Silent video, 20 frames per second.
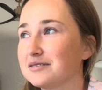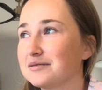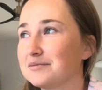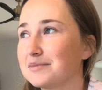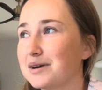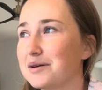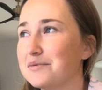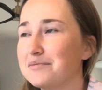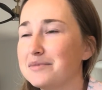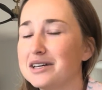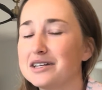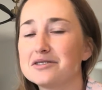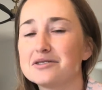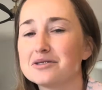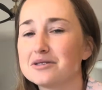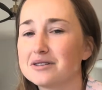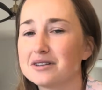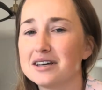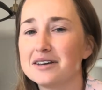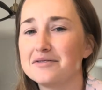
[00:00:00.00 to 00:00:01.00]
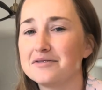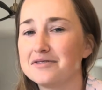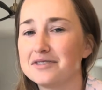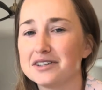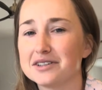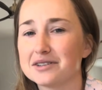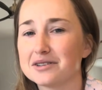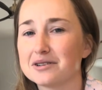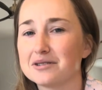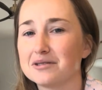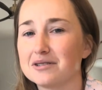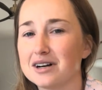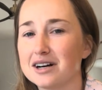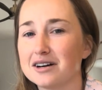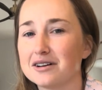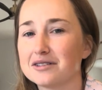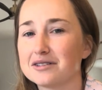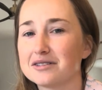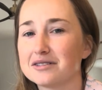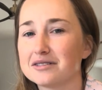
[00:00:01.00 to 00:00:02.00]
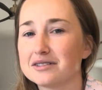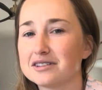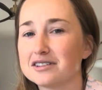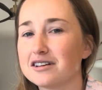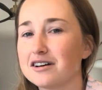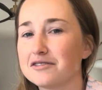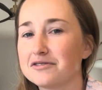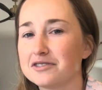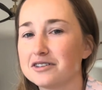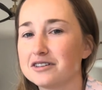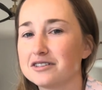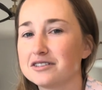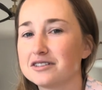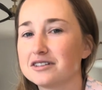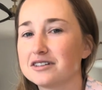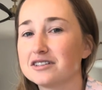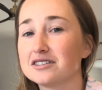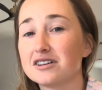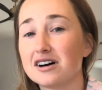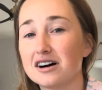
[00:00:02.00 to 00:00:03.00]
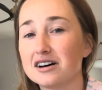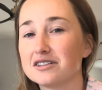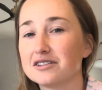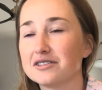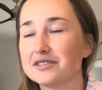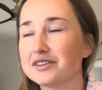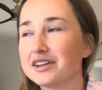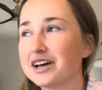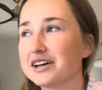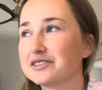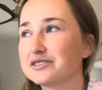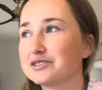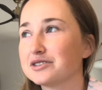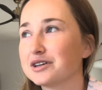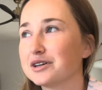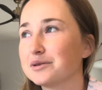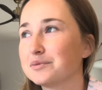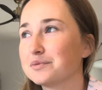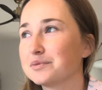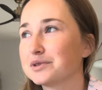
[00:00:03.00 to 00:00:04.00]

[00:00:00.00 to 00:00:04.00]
my mental and physical health suffered a lot on that trip.